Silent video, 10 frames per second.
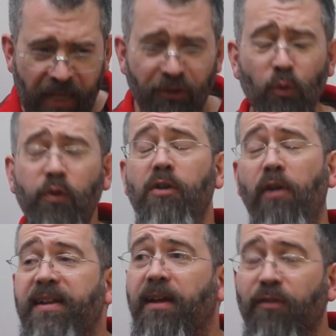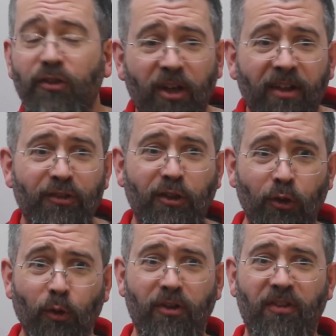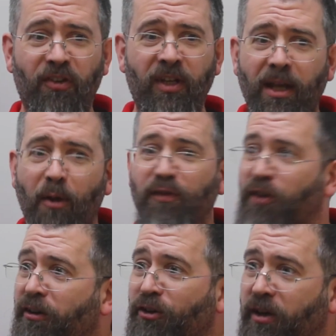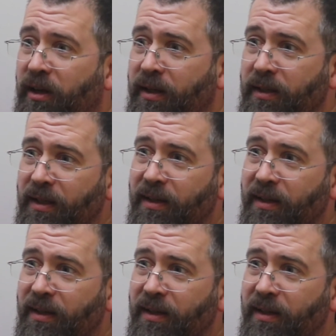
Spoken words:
It's also great to have the chance to talk to the CEO of Centrica,